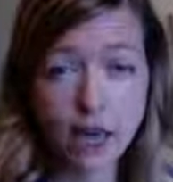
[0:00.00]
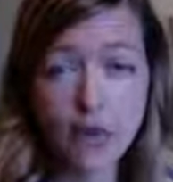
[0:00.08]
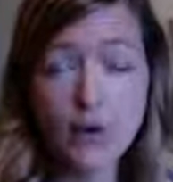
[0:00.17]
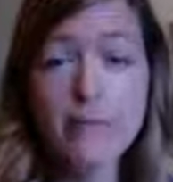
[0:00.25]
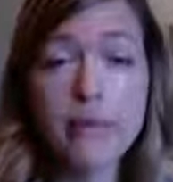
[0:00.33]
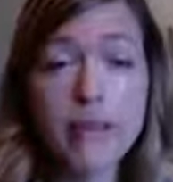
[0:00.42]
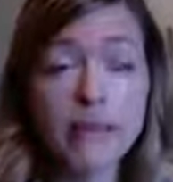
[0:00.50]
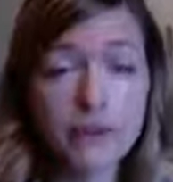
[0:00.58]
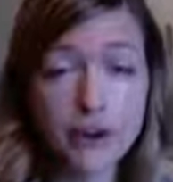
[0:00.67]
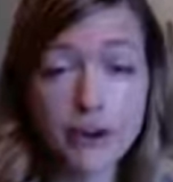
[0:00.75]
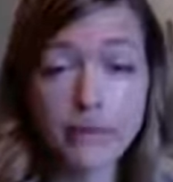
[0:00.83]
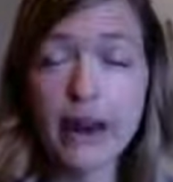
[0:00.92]
and being
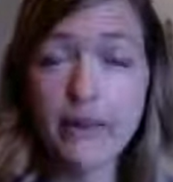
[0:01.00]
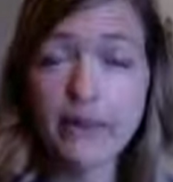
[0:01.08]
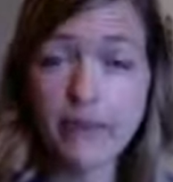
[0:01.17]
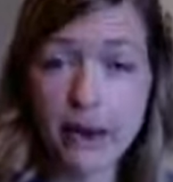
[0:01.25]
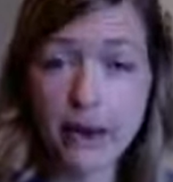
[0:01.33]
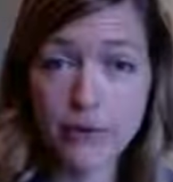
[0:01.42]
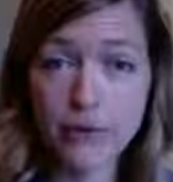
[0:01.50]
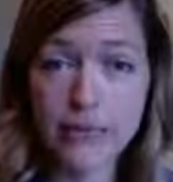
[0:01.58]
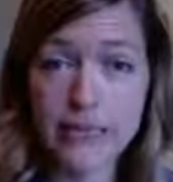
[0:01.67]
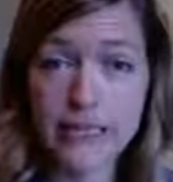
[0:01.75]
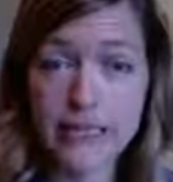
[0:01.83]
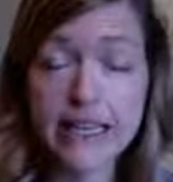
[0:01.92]
firm and having
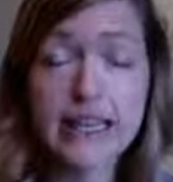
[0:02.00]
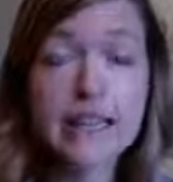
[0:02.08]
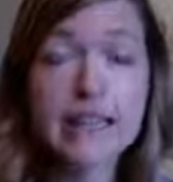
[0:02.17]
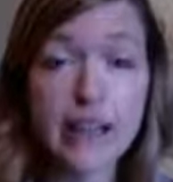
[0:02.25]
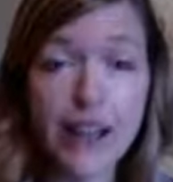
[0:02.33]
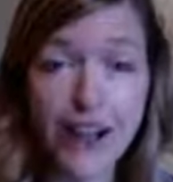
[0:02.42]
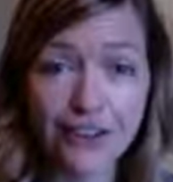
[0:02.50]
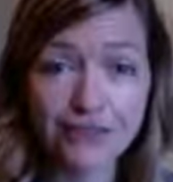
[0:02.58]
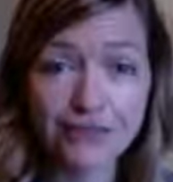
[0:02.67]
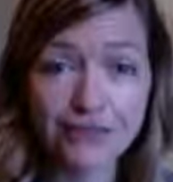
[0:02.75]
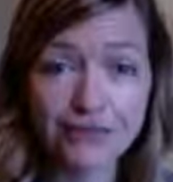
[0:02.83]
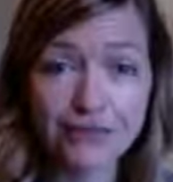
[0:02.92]
boundaries is love.
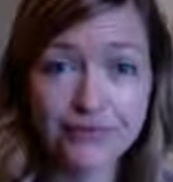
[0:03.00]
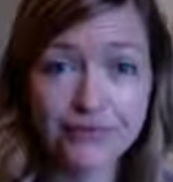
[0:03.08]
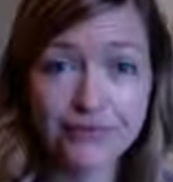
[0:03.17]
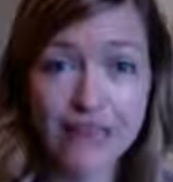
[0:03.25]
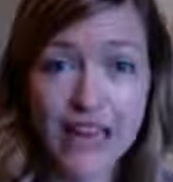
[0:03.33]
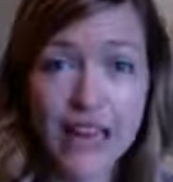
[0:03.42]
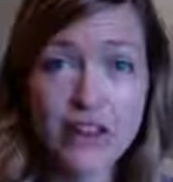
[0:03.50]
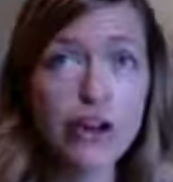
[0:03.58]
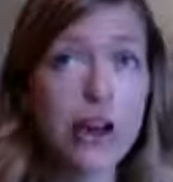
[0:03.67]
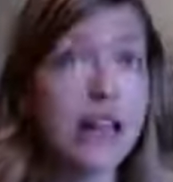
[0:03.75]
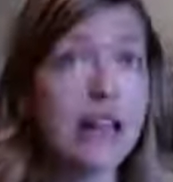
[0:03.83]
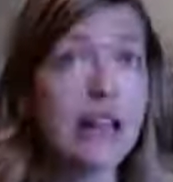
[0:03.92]
there
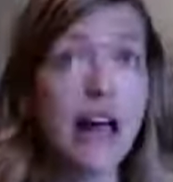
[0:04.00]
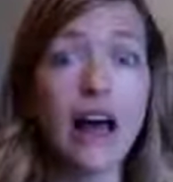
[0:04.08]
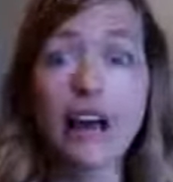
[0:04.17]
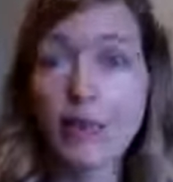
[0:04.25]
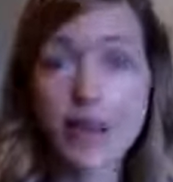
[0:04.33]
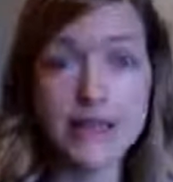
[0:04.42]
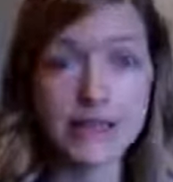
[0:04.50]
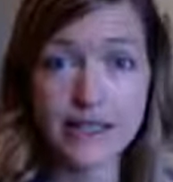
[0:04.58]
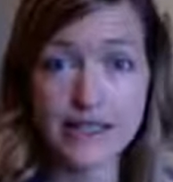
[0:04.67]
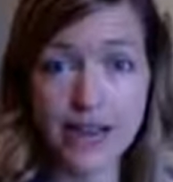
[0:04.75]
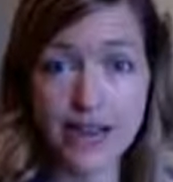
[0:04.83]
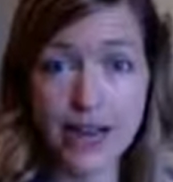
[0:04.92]
are a lot of ways to
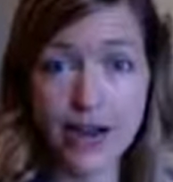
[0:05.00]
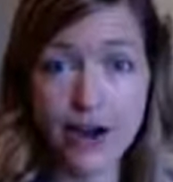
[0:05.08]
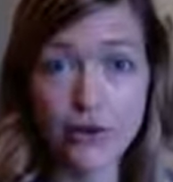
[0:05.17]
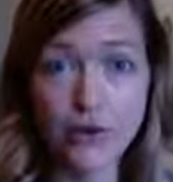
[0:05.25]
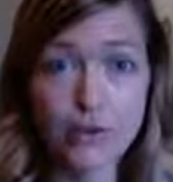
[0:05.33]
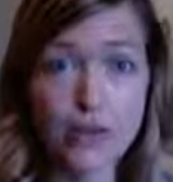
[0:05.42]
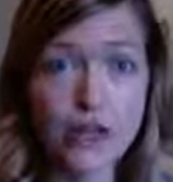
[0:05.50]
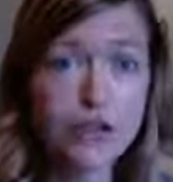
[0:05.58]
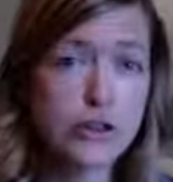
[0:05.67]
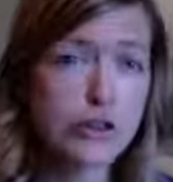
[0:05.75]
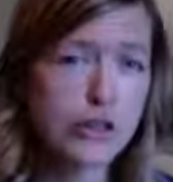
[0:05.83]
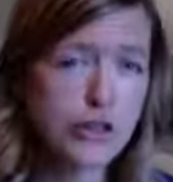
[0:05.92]
say no. So
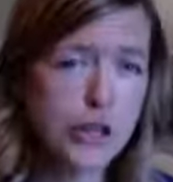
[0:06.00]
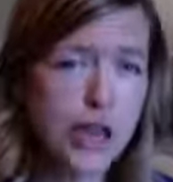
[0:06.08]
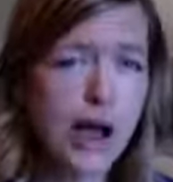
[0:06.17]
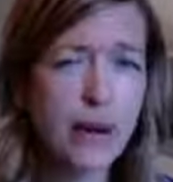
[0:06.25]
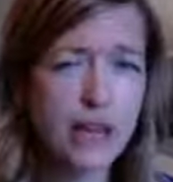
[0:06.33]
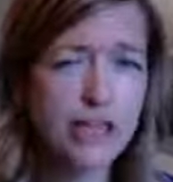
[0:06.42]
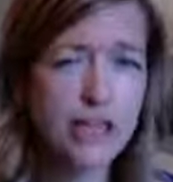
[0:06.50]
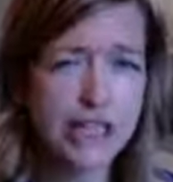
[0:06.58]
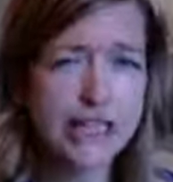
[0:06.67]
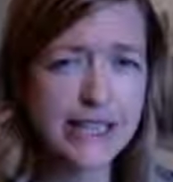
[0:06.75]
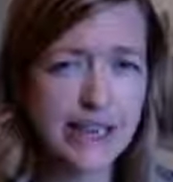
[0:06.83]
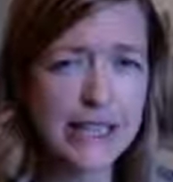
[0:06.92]
did you see how I just
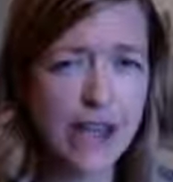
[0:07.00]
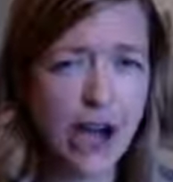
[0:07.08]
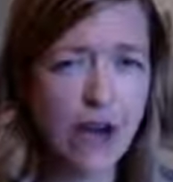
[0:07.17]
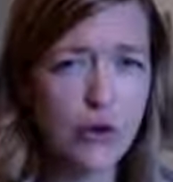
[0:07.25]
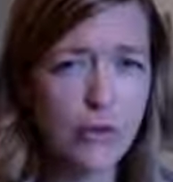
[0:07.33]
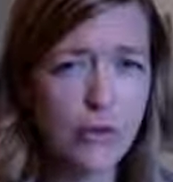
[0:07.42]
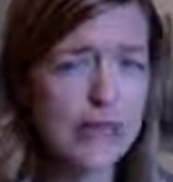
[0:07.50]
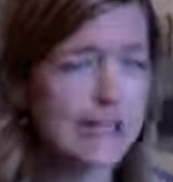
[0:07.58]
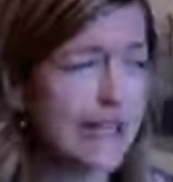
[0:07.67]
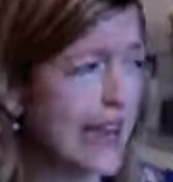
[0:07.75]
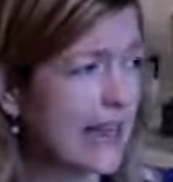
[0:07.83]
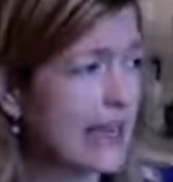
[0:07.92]
said no by
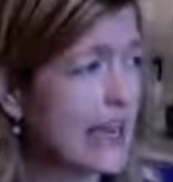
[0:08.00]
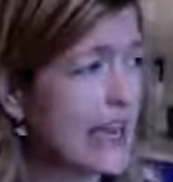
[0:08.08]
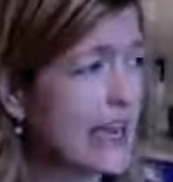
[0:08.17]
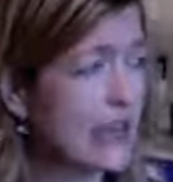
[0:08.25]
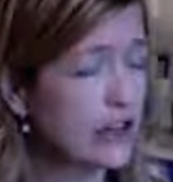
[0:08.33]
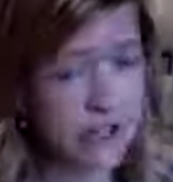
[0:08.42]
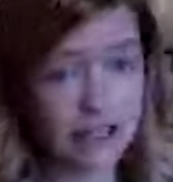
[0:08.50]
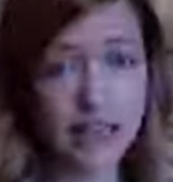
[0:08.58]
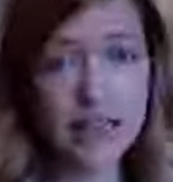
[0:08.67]
saying, here's 10